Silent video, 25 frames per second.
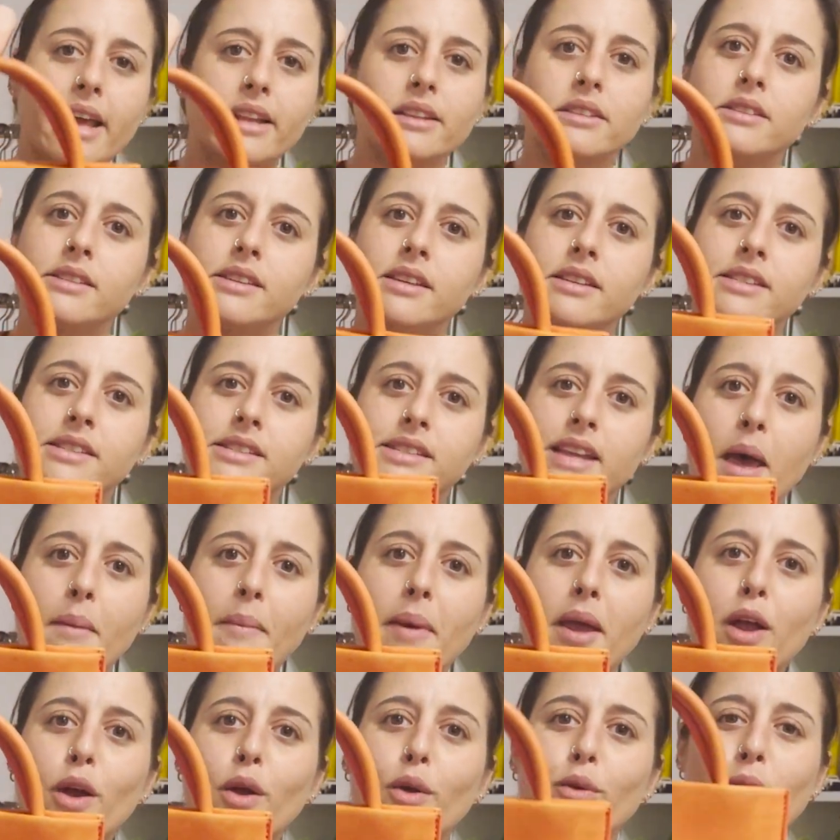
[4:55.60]
end
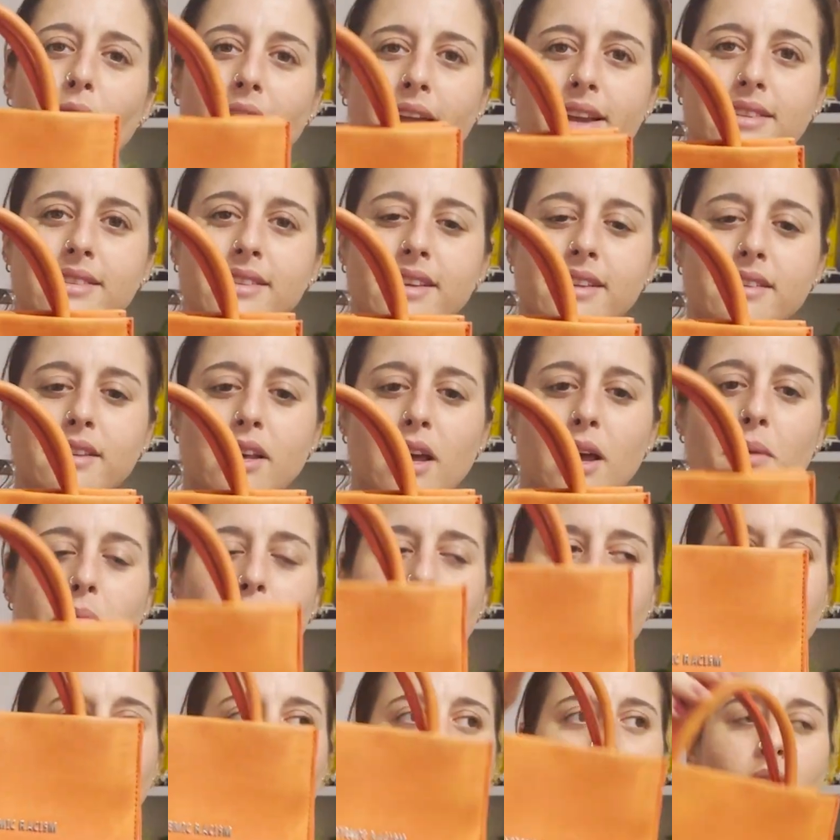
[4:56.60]
systemic
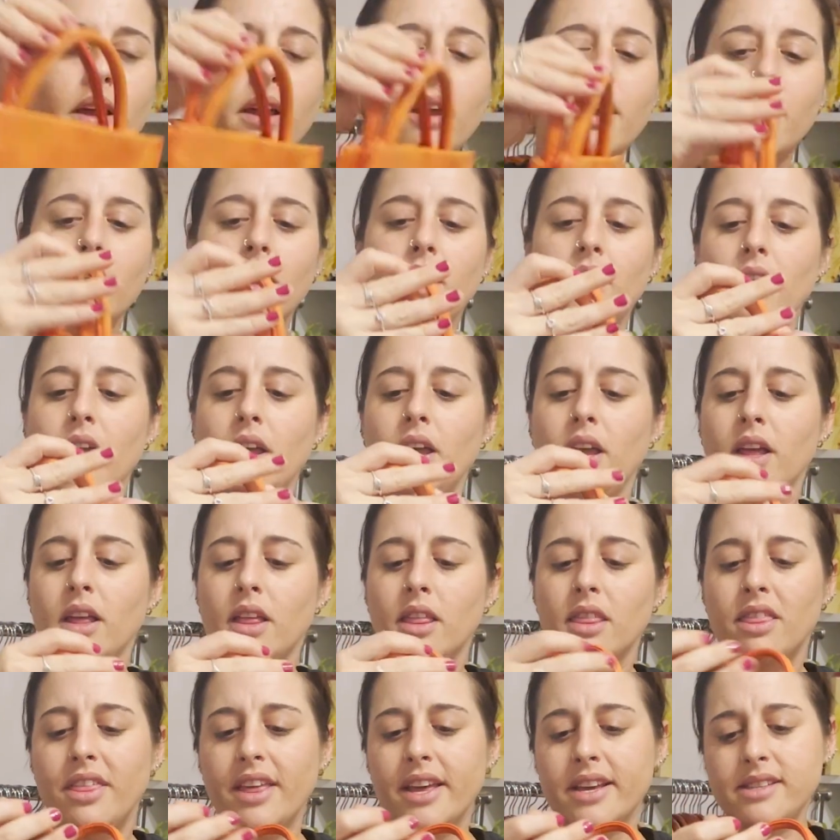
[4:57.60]
racism.
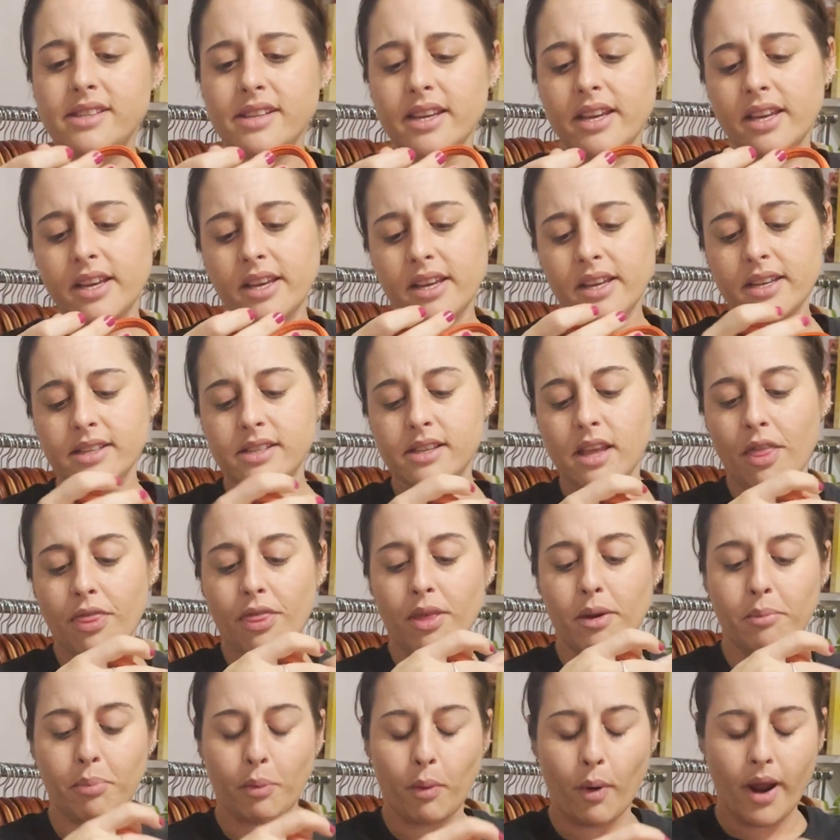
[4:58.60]
This is
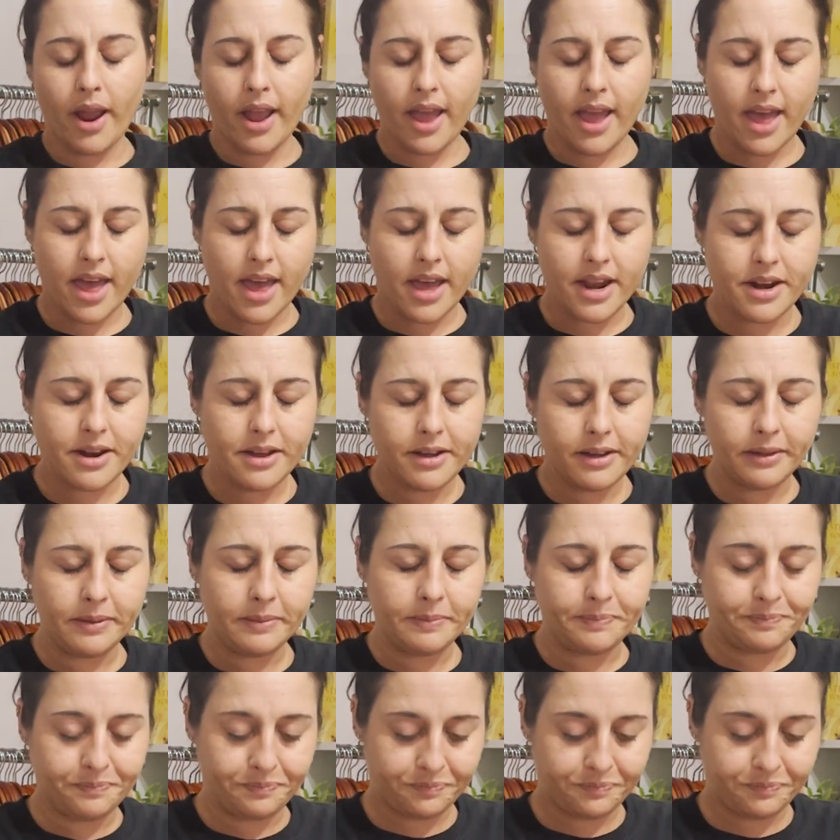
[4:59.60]
the brand